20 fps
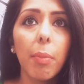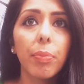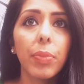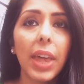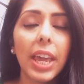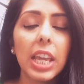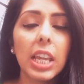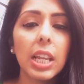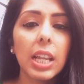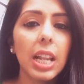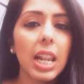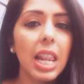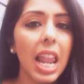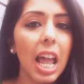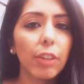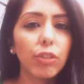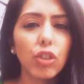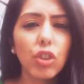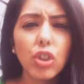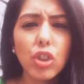they
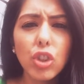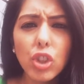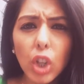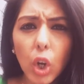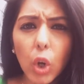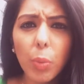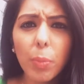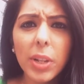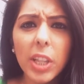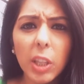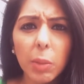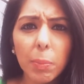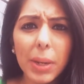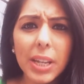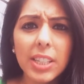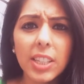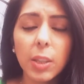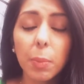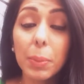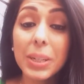left so many
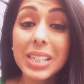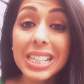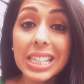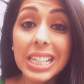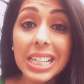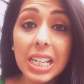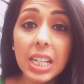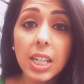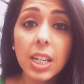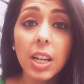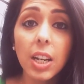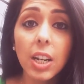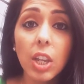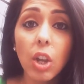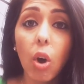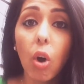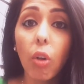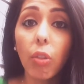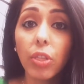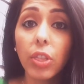spaces,
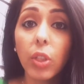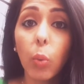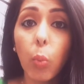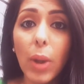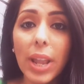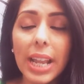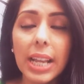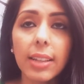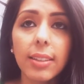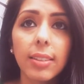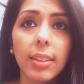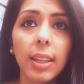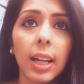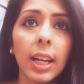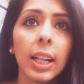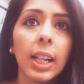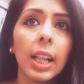particularly on the wings,